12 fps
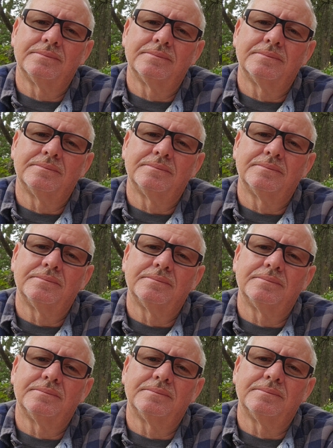
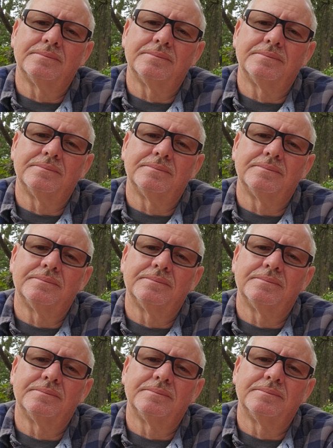
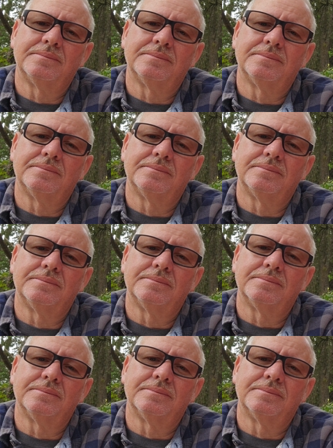
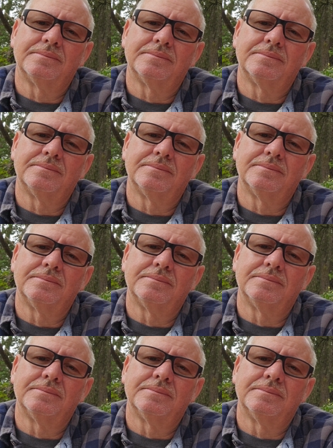
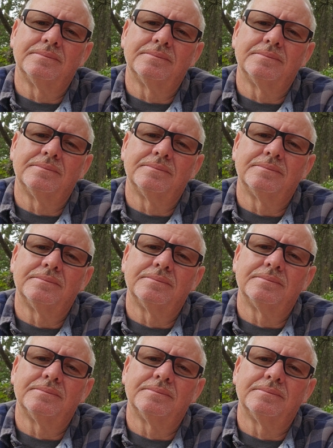
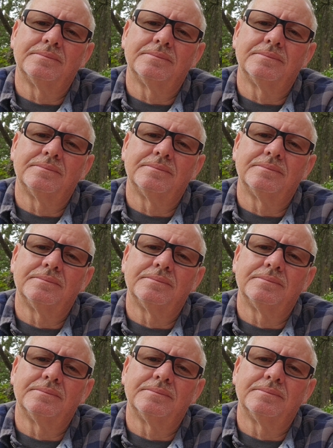[no speech]